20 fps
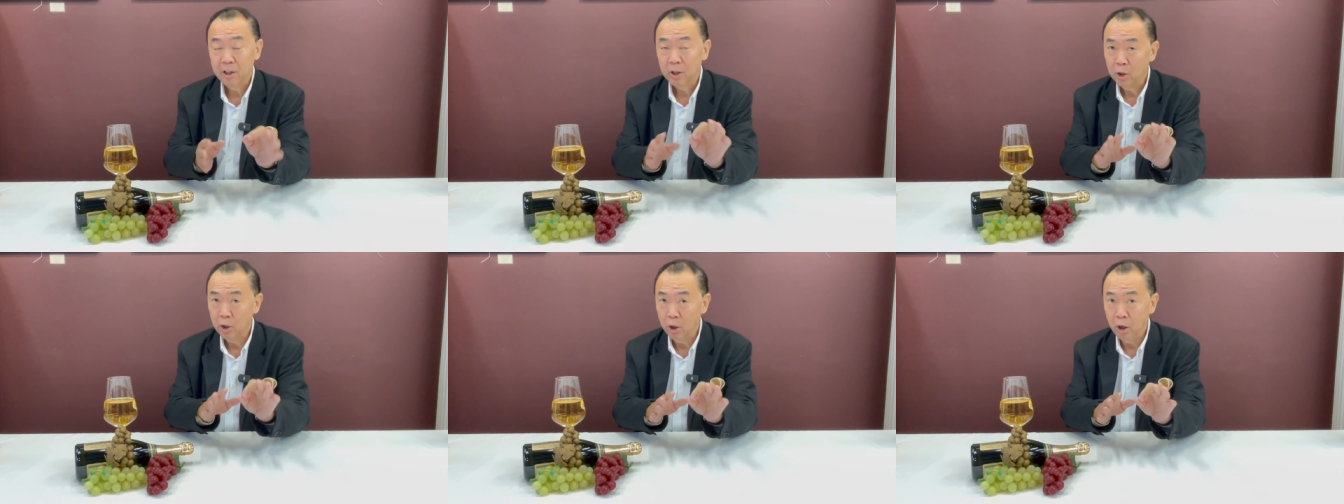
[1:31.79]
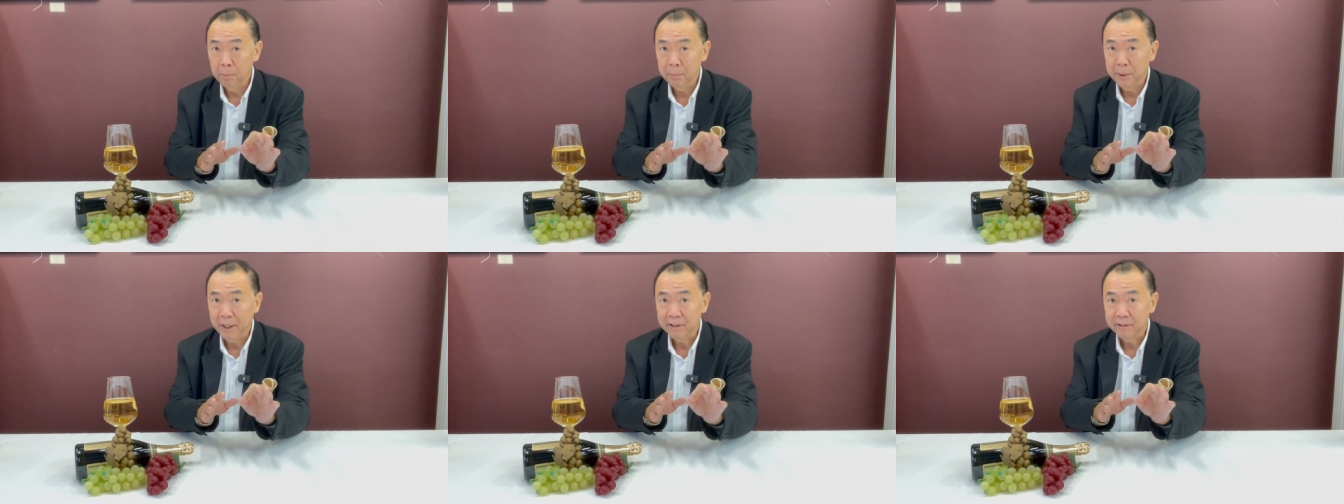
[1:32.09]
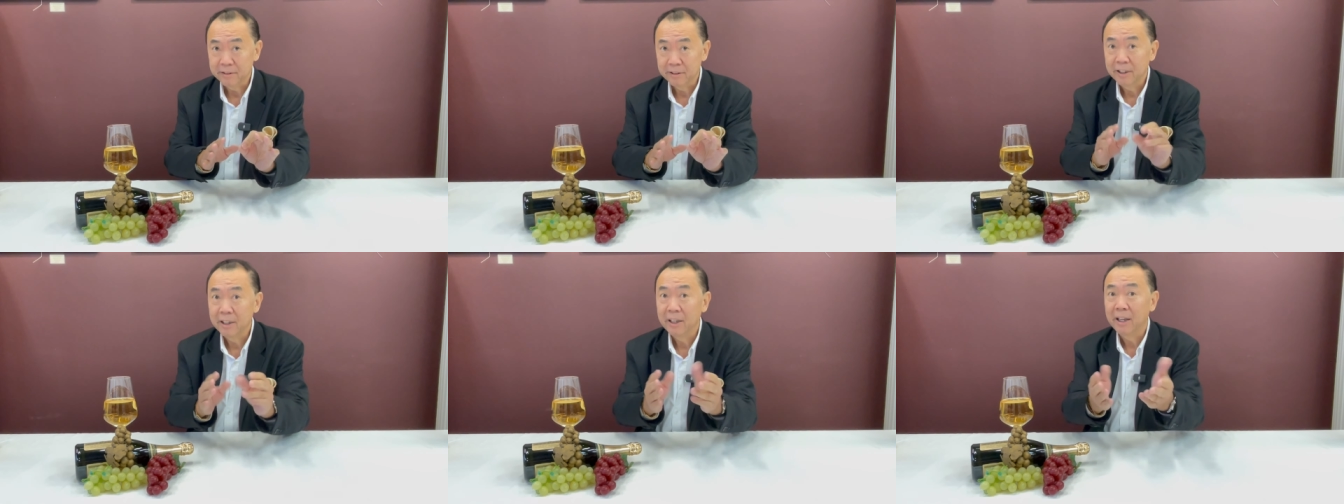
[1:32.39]

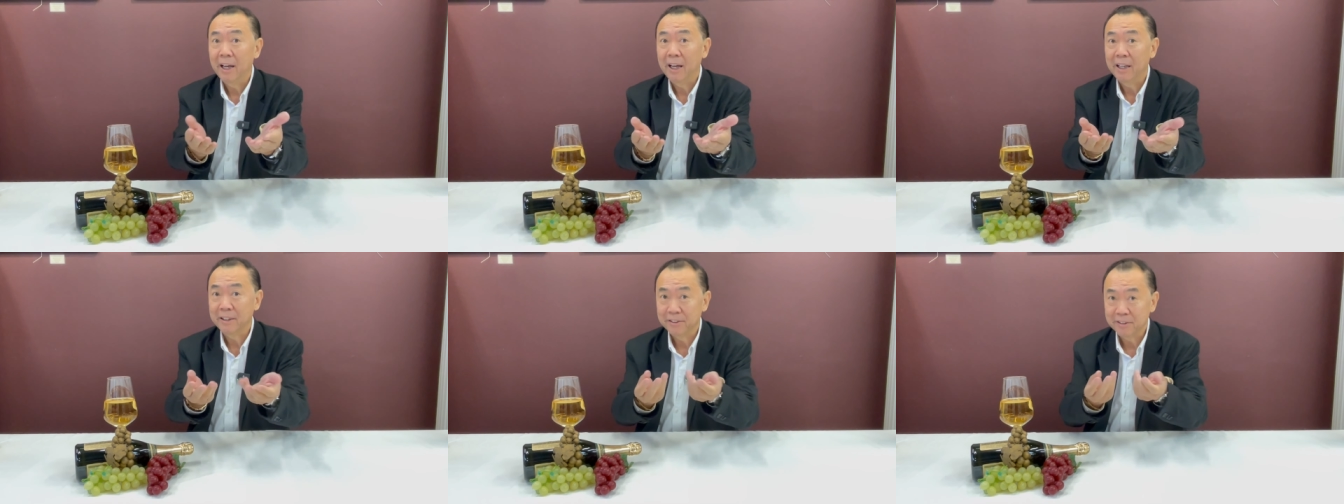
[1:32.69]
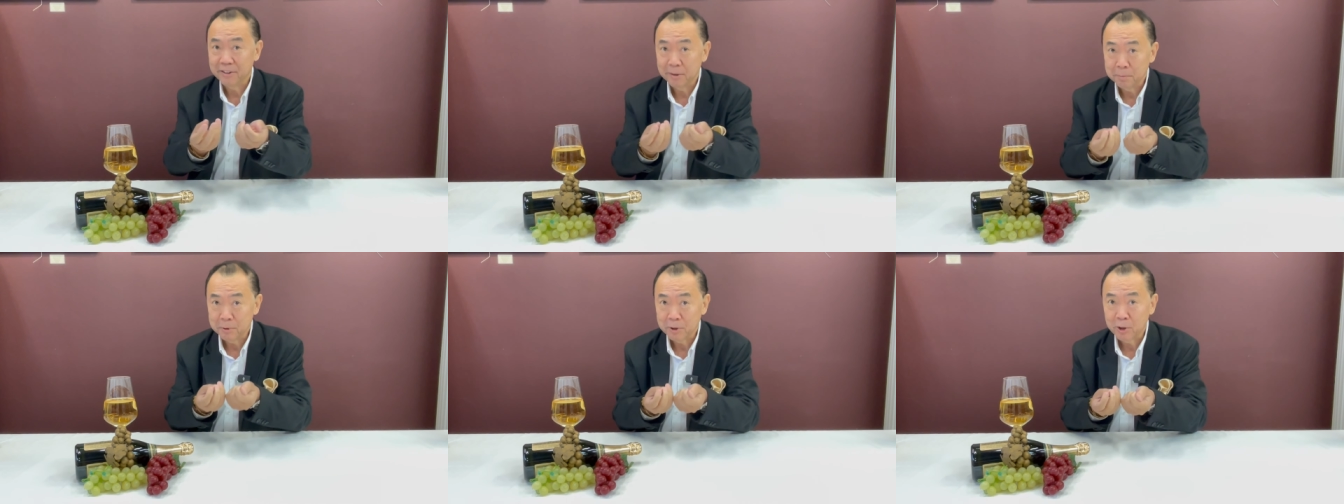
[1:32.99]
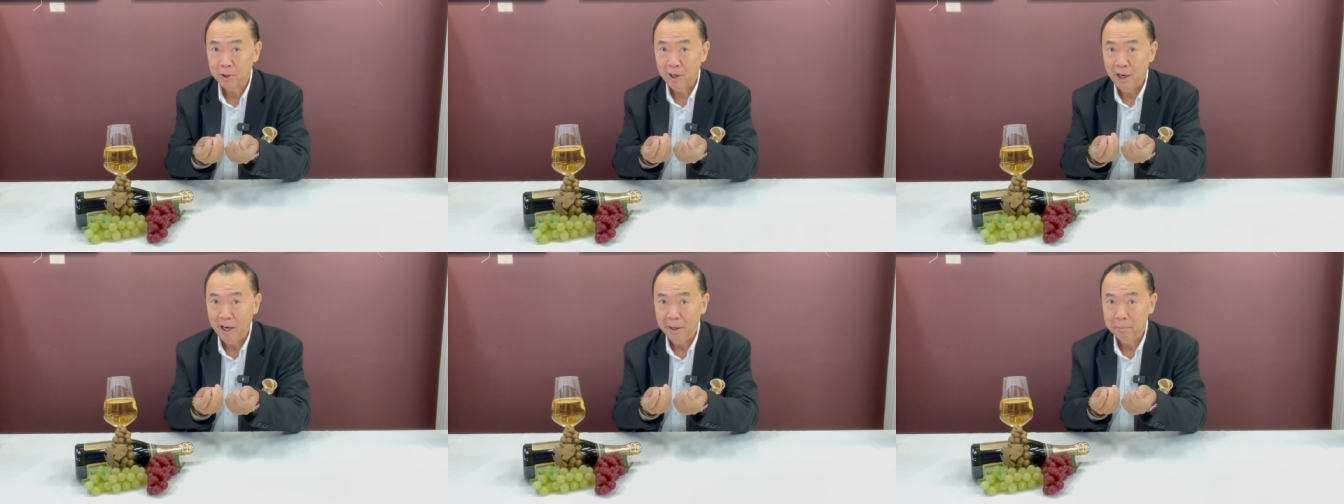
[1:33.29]
comment, and
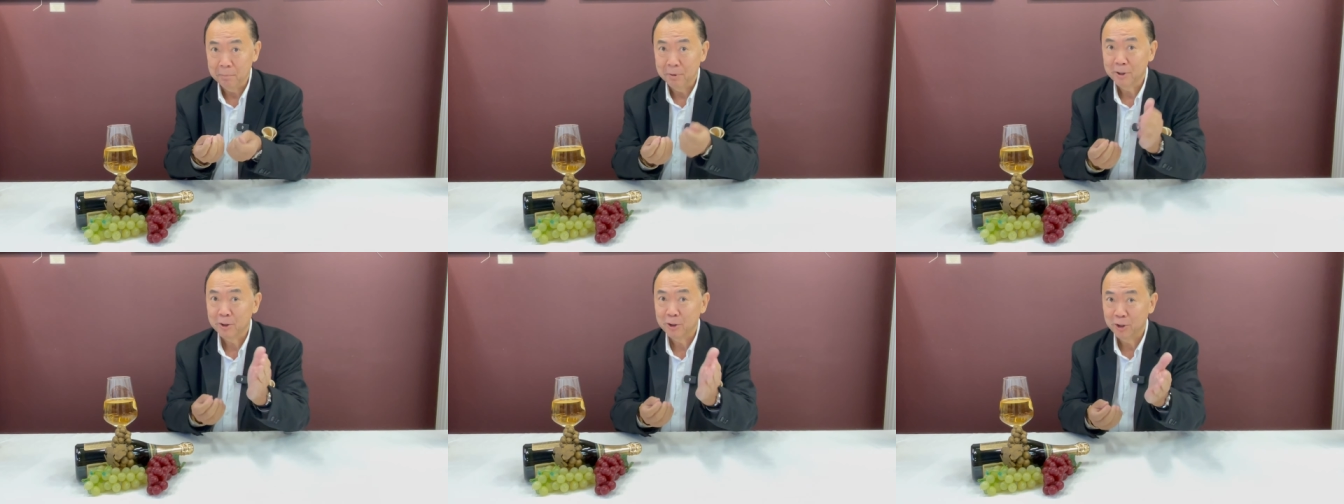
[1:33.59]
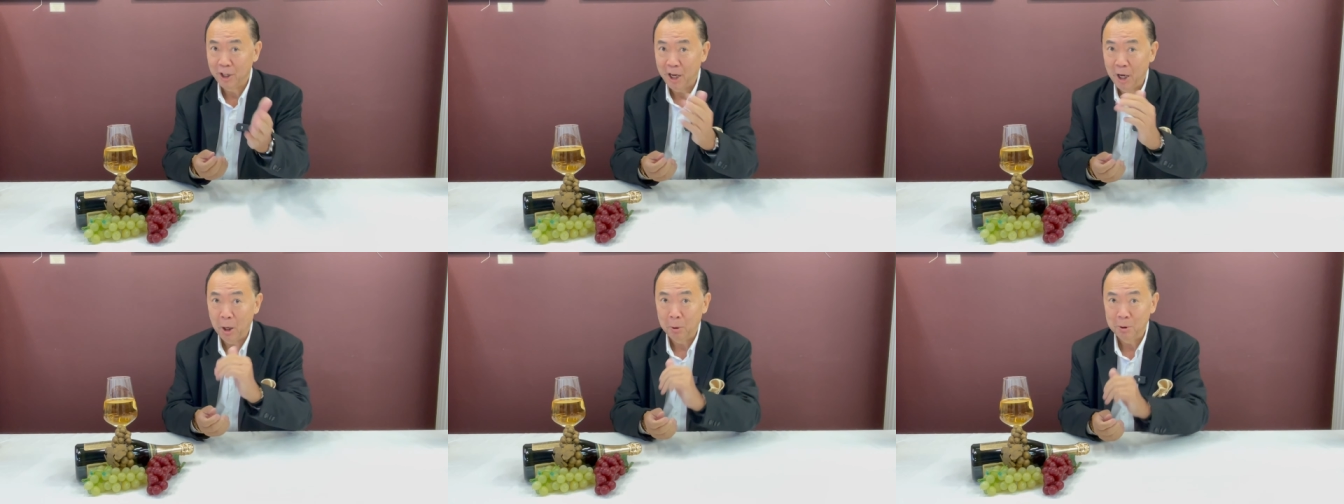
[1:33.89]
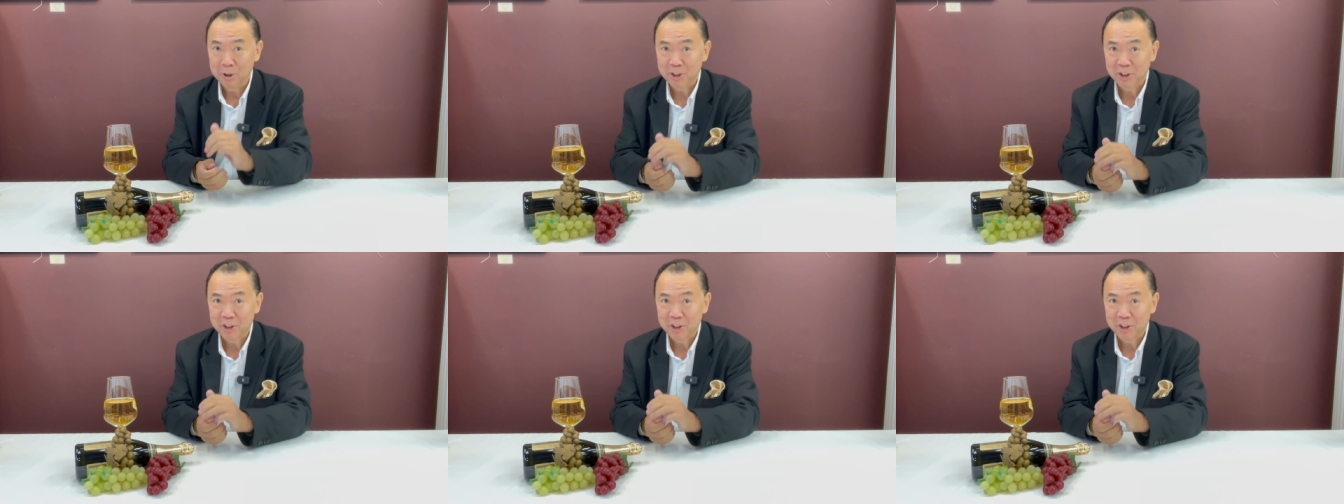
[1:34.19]
subscribe to our